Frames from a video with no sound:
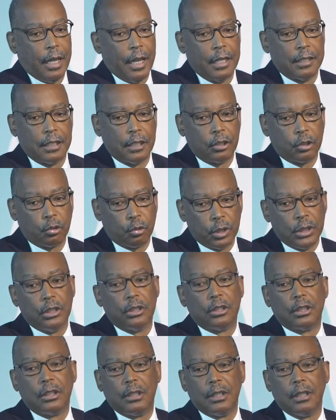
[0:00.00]
has
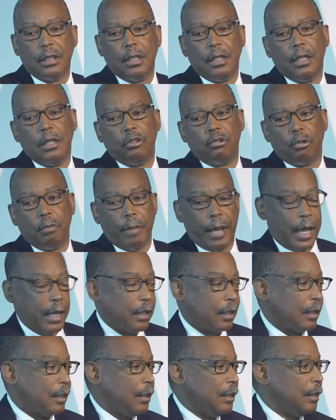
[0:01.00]
increased
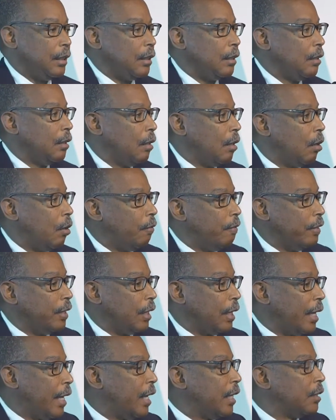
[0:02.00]
dramatically over the
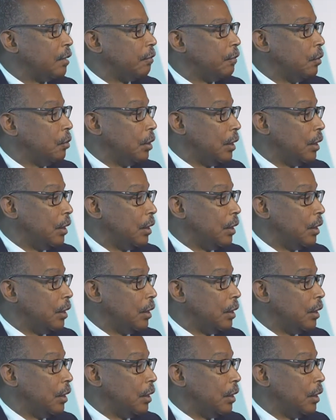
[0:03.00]
last few